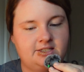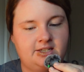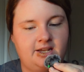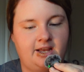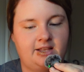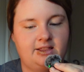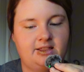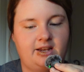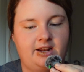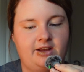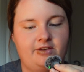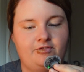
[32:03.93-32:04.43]

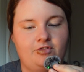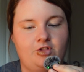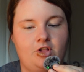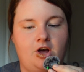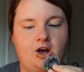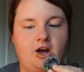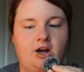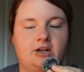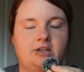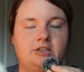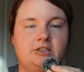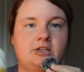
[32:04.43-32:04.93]
night that I
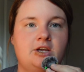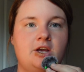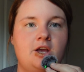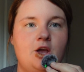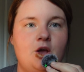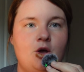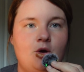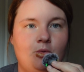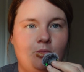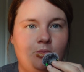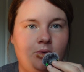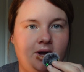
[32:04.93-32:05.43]
vlogged
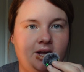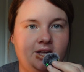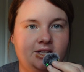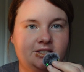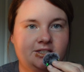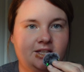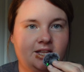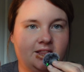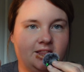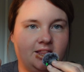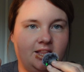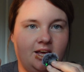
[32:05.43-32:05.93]

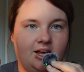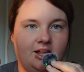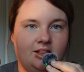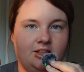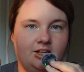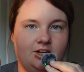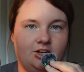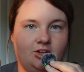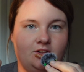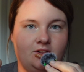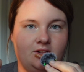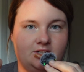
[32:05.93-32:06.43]
was the
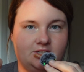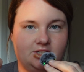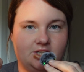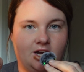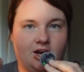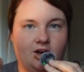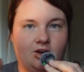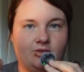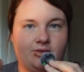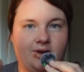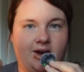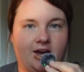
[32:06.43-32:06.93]
little
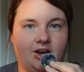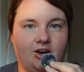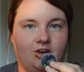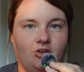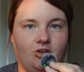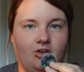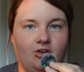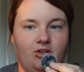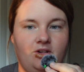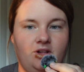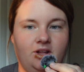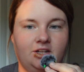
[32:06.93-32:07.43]
duck
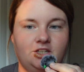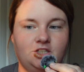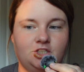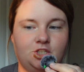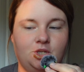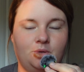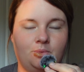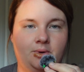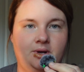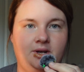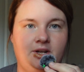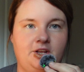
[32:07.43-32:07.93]
rattle.
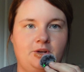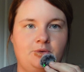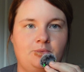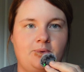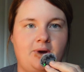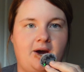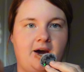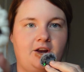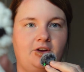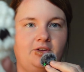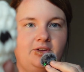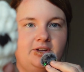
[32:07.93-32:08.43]
She wanted rattle